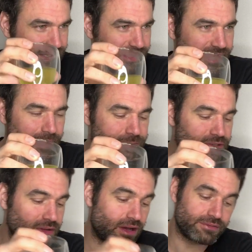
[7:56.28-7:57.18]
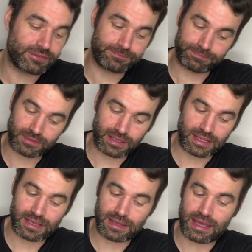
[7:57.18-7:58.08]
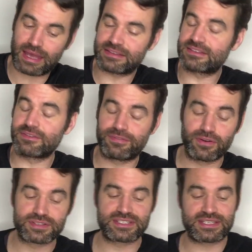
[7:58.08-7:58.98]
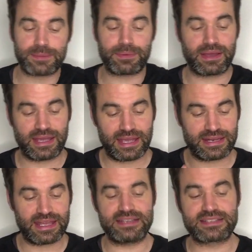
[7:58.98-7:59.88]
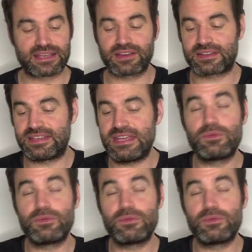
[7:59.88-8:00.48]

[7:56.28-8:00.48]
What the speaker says: came to love at the first sip. It is a tea